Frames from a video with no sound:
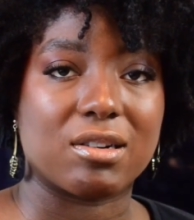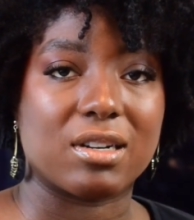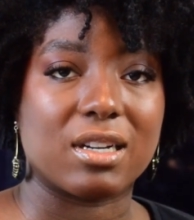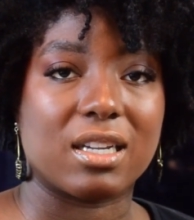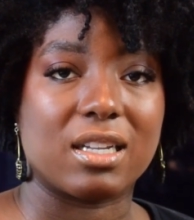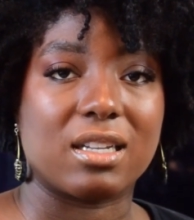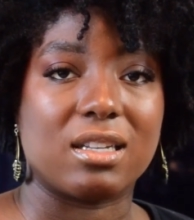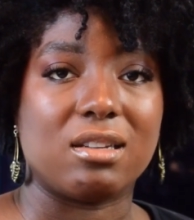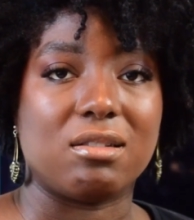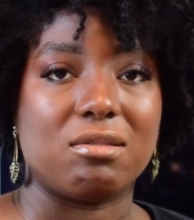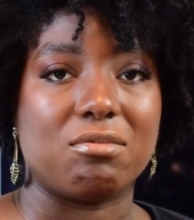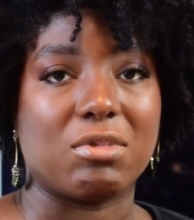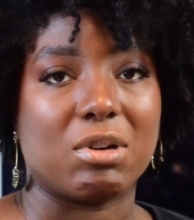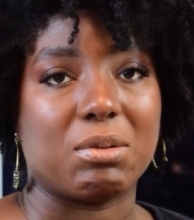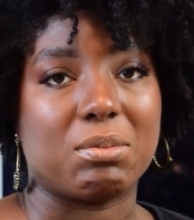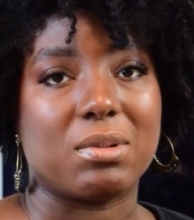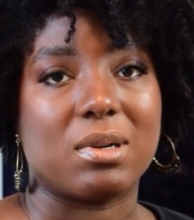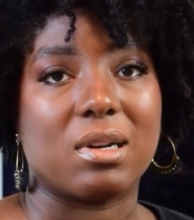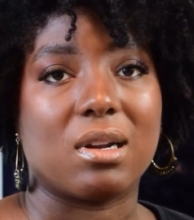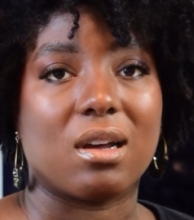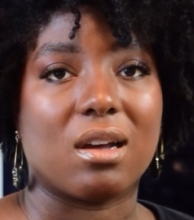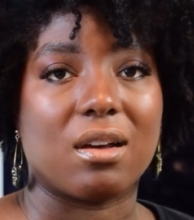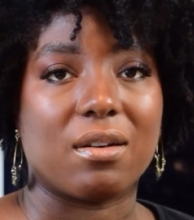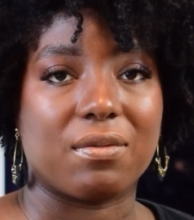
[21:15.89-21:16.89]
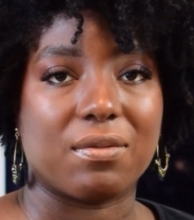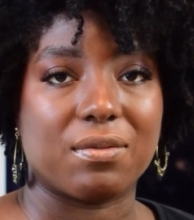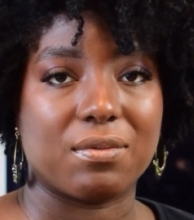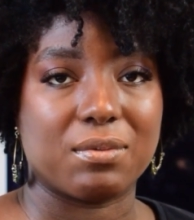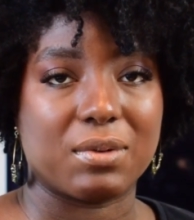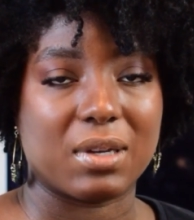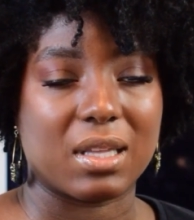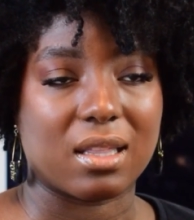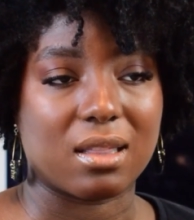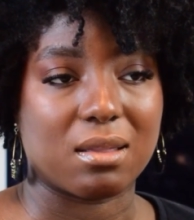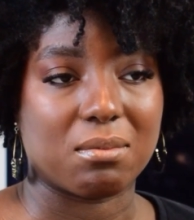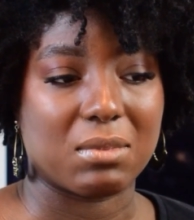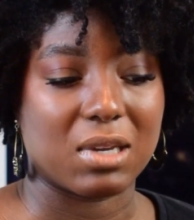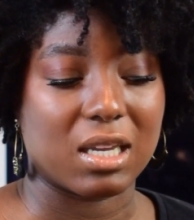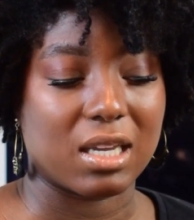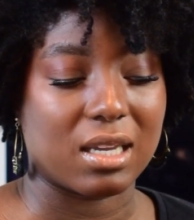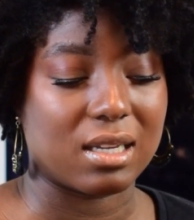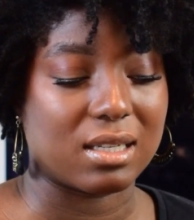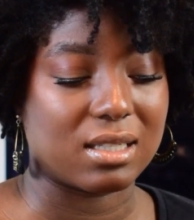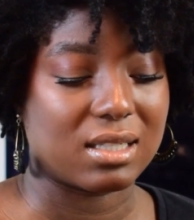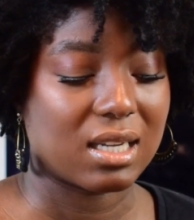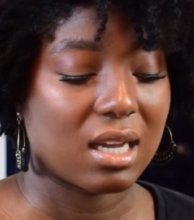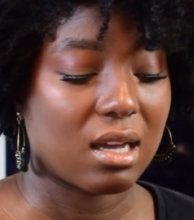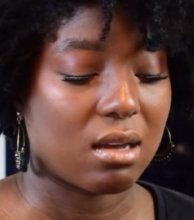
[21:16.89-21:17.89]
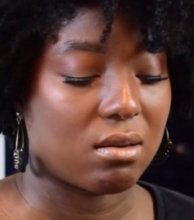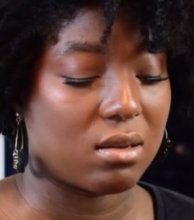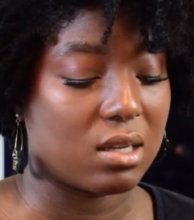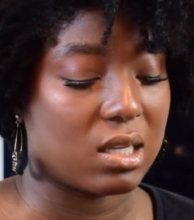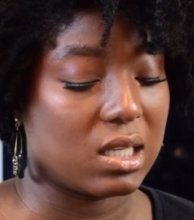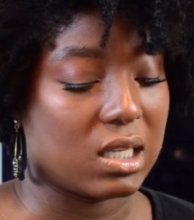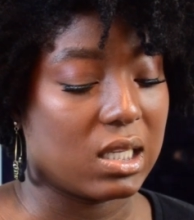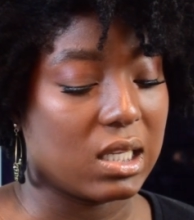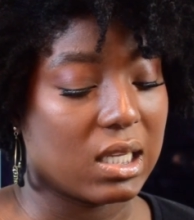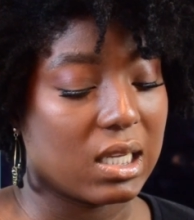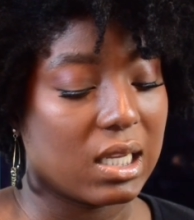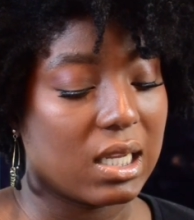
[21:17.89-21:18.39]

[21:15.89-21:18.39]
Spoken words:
and then rub it off with my towel.